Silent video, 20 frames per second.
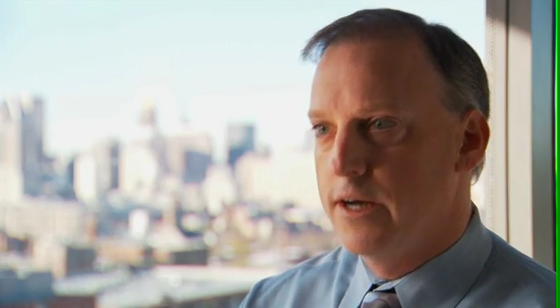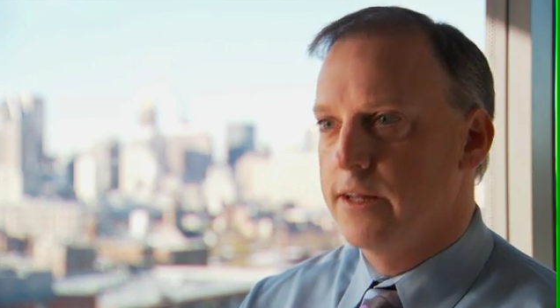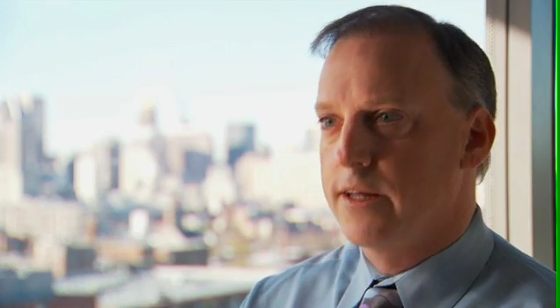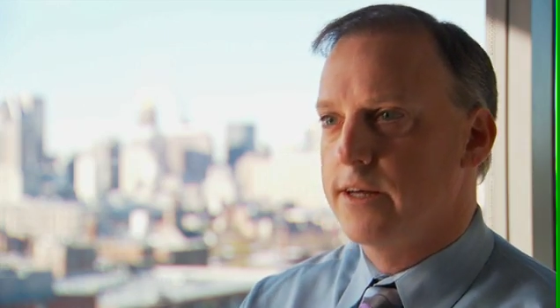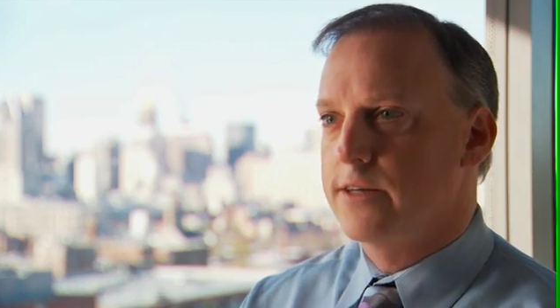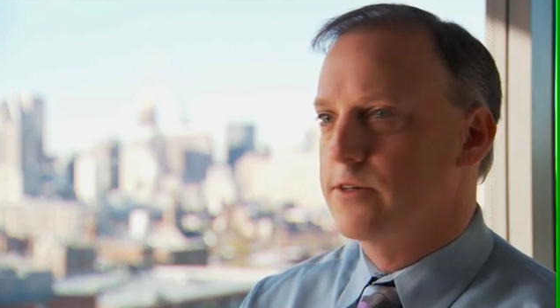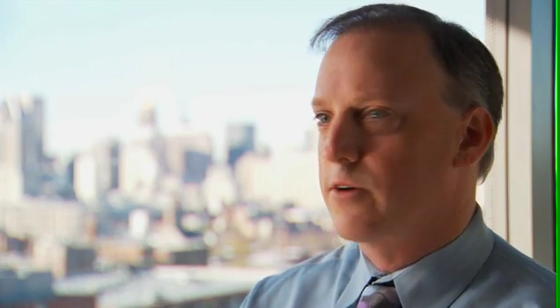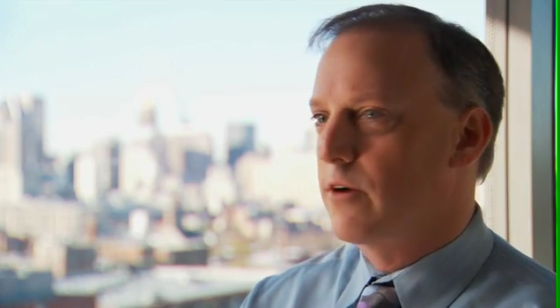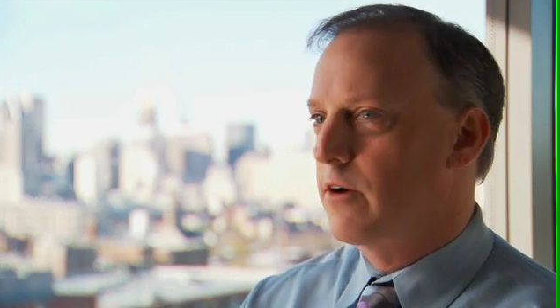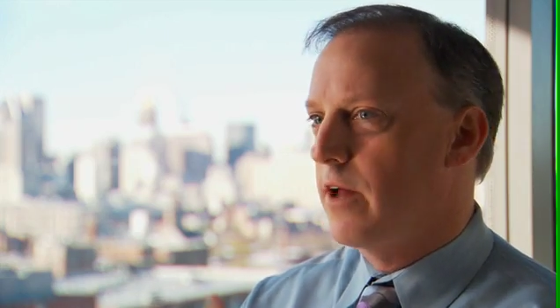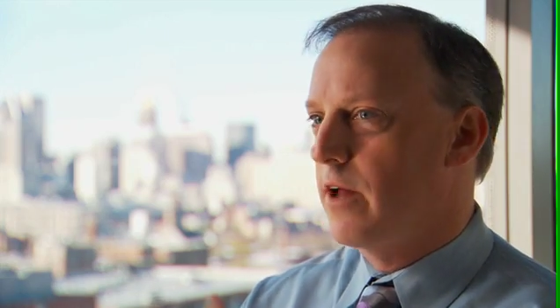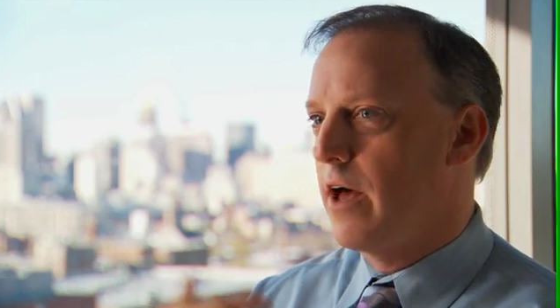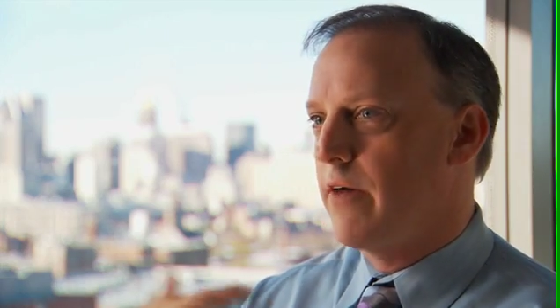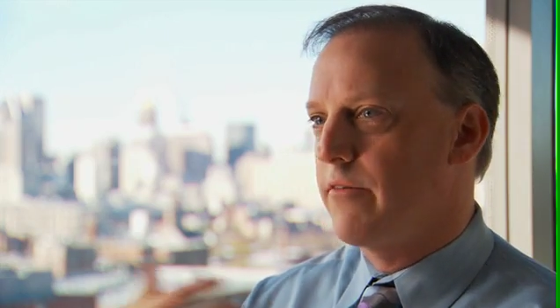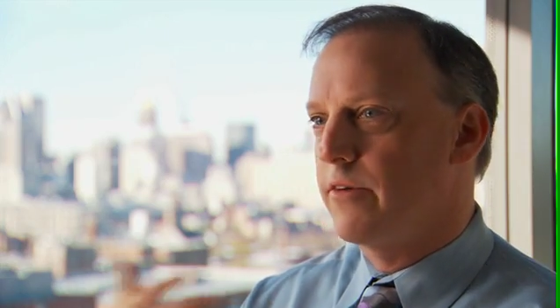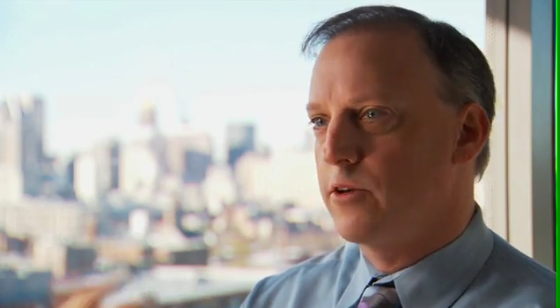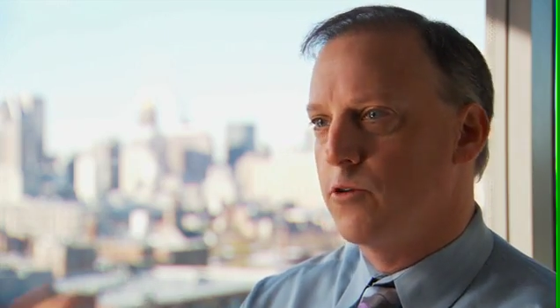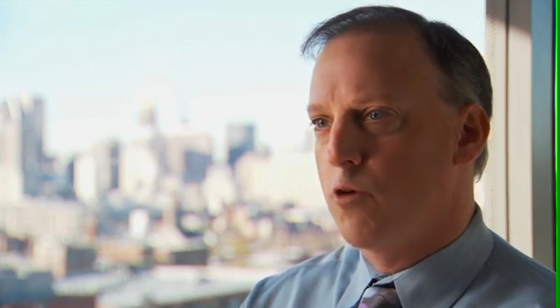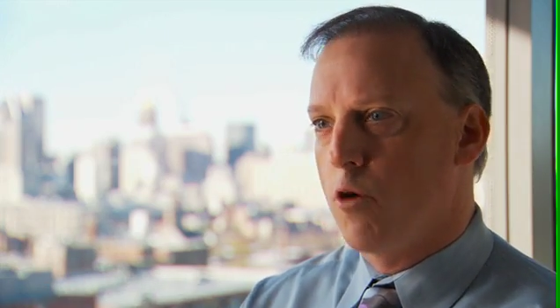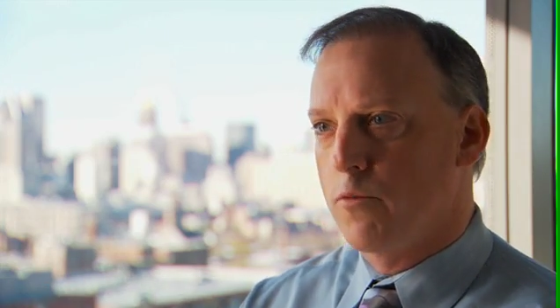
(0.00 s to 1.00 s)
They started
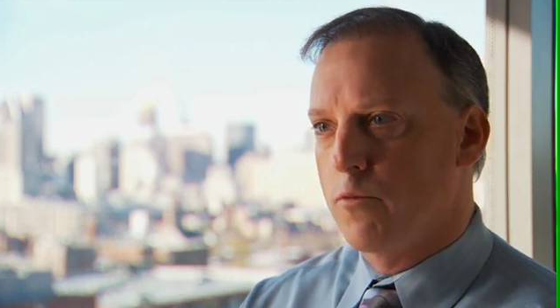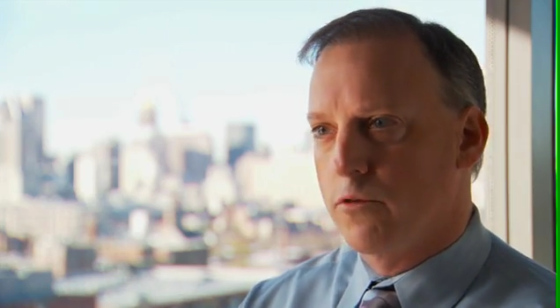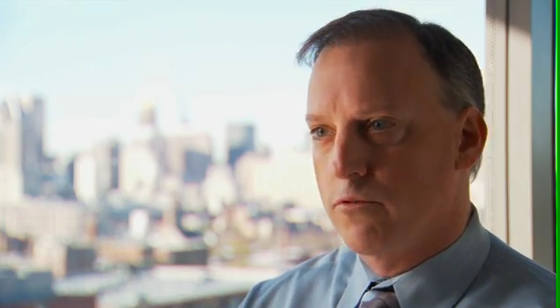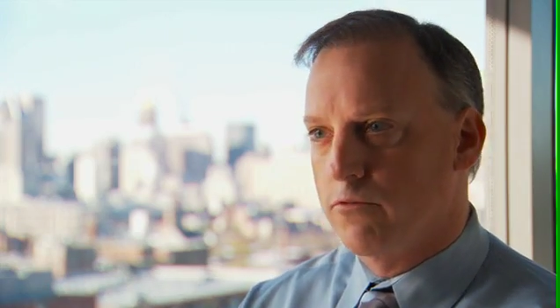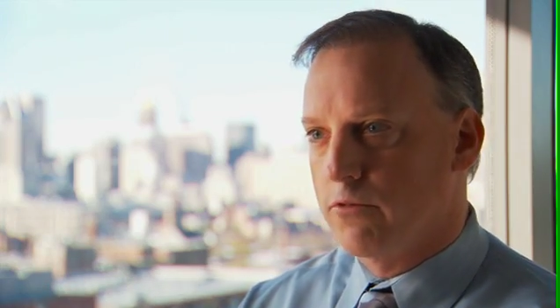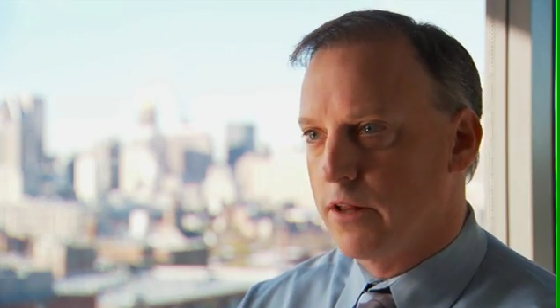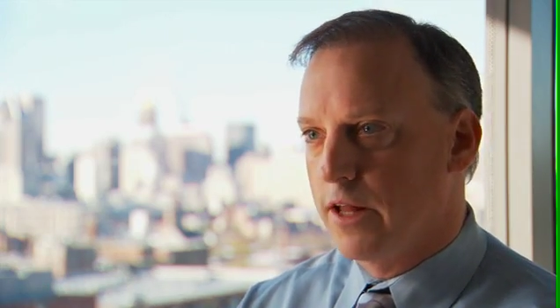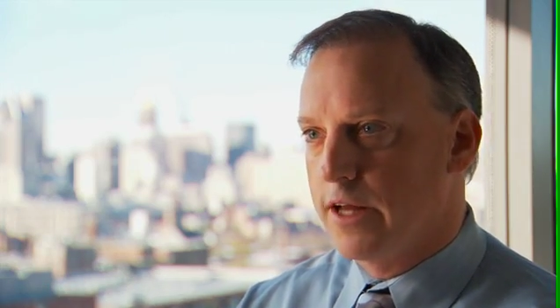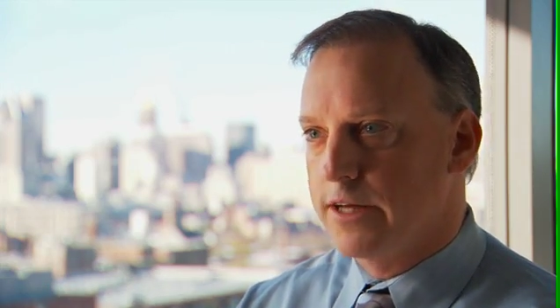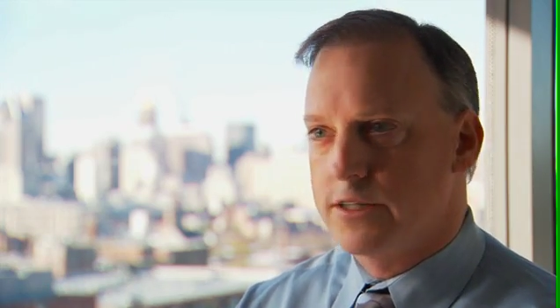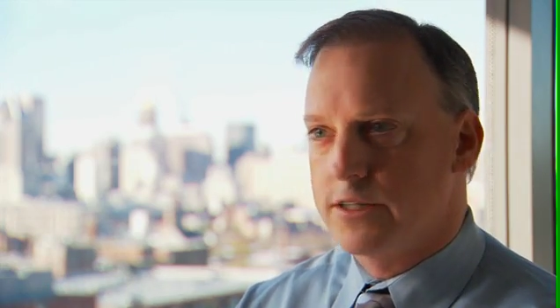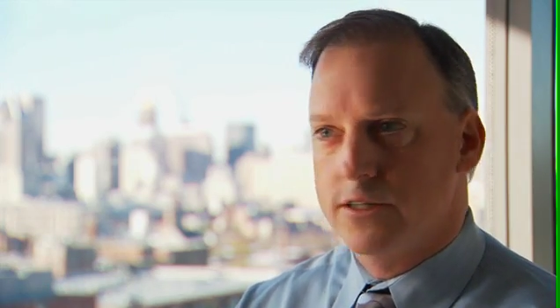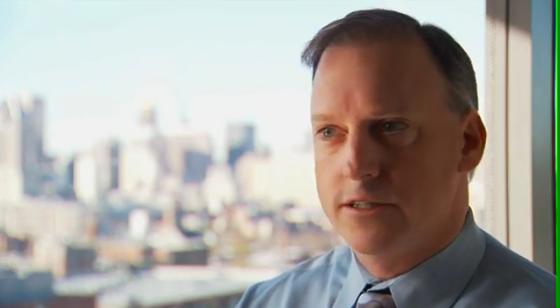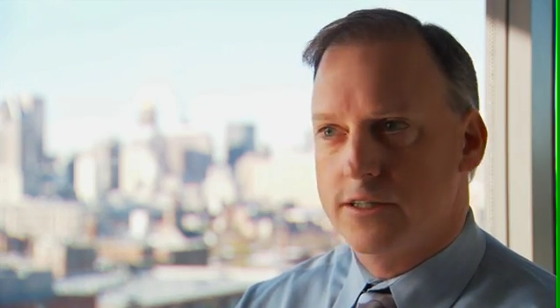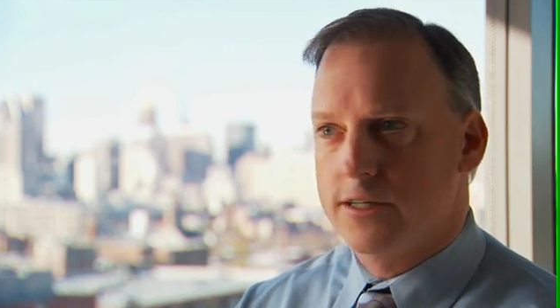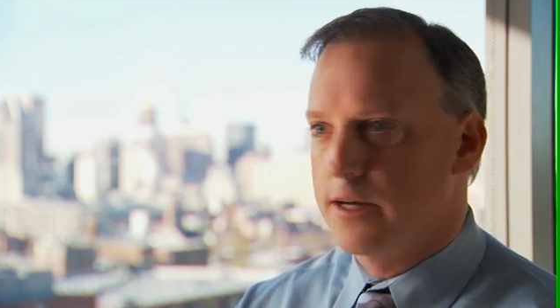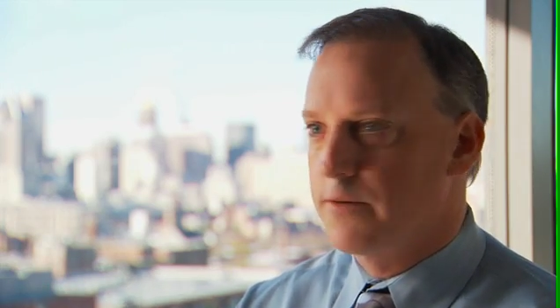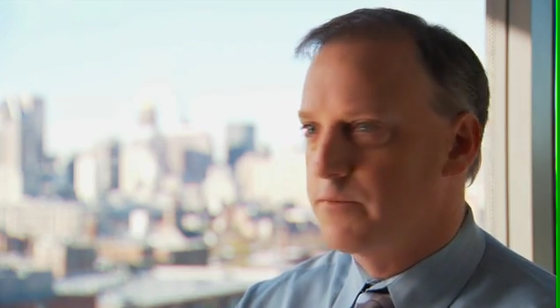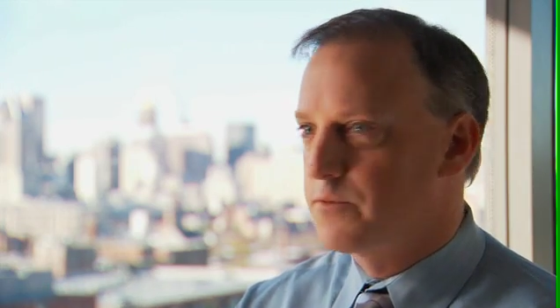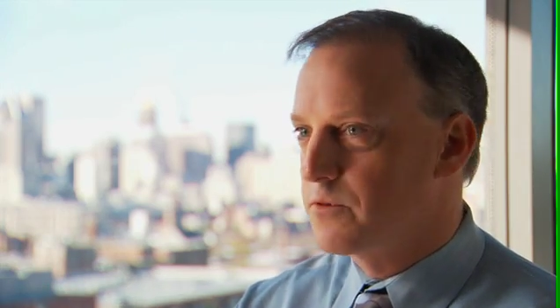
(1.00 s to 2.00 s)
having normal
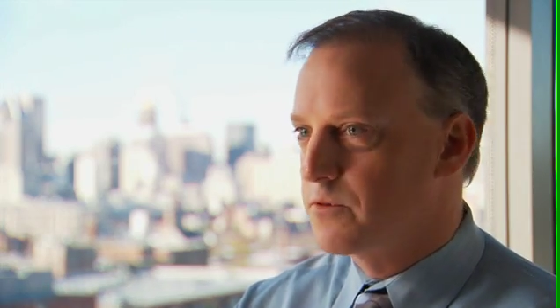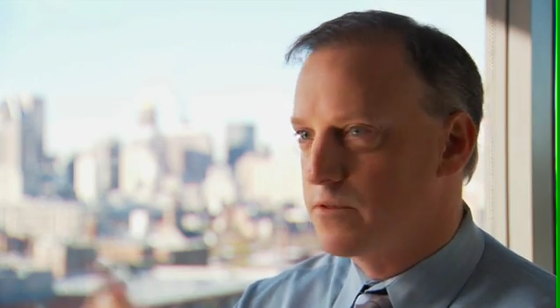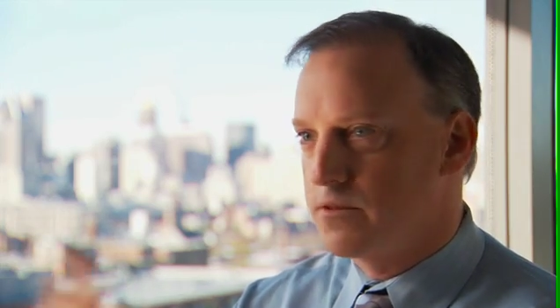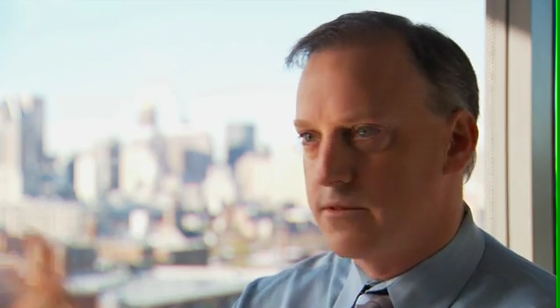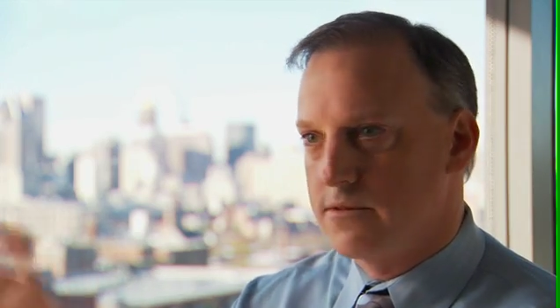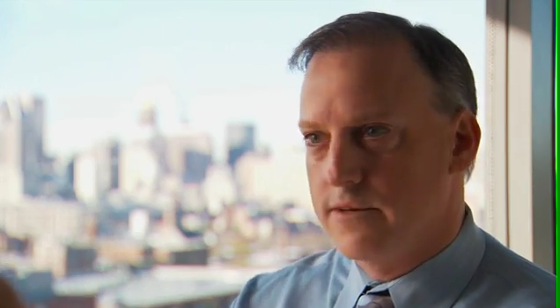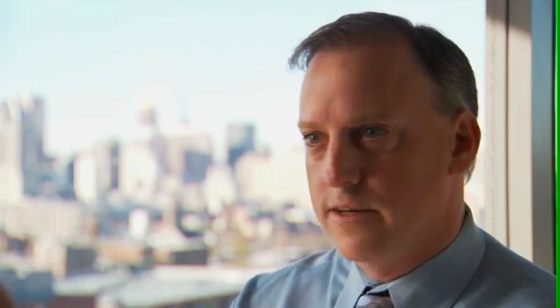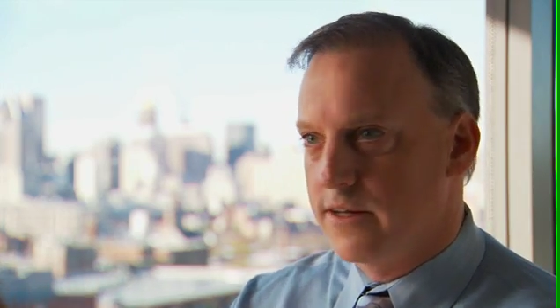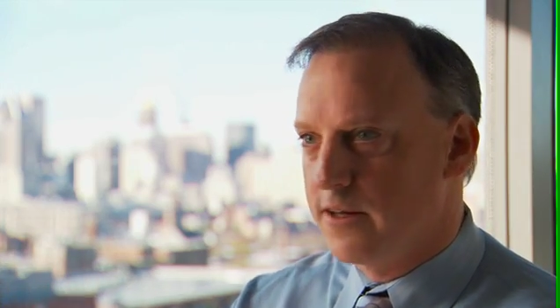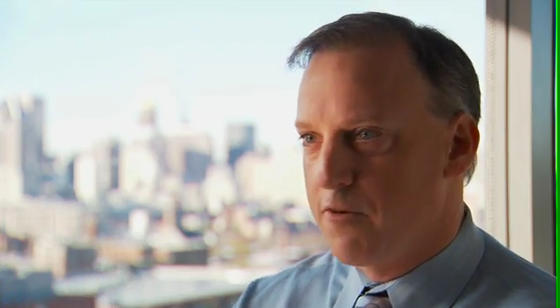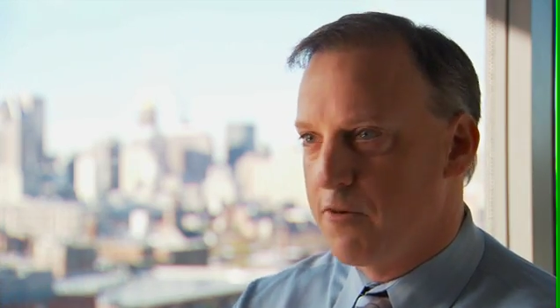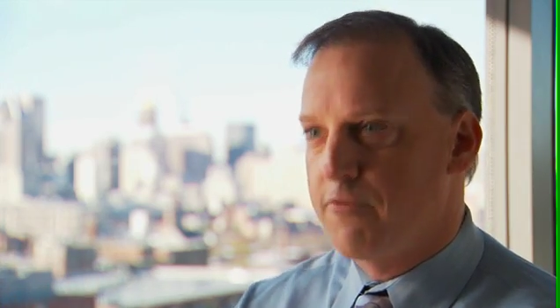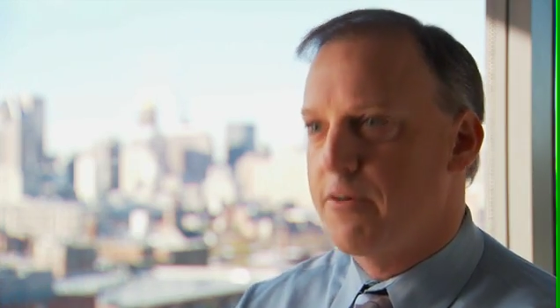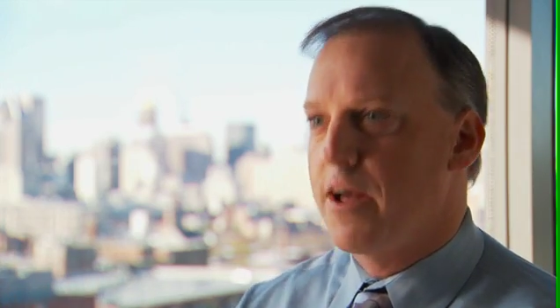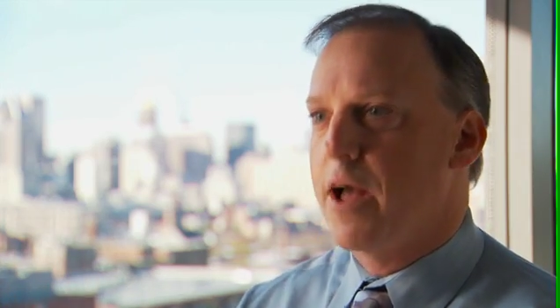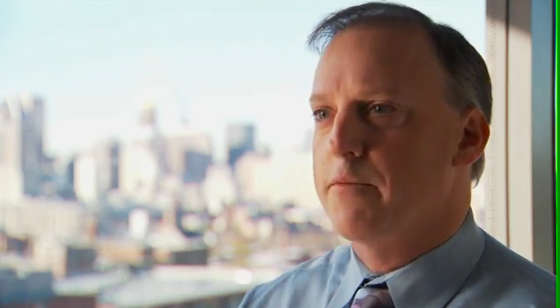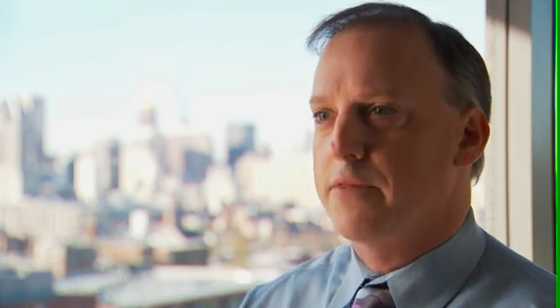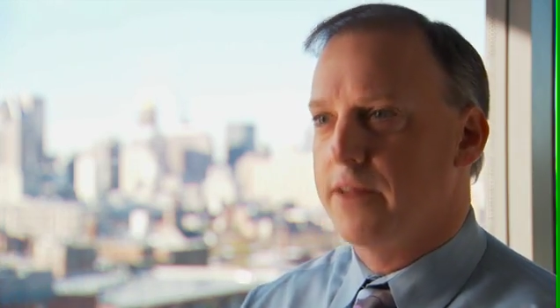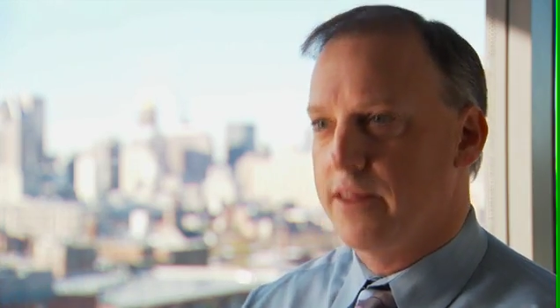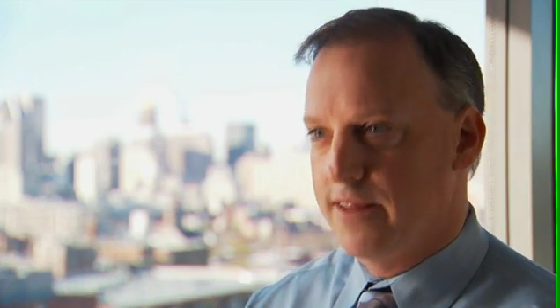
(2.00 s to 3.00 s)
relationships in their family.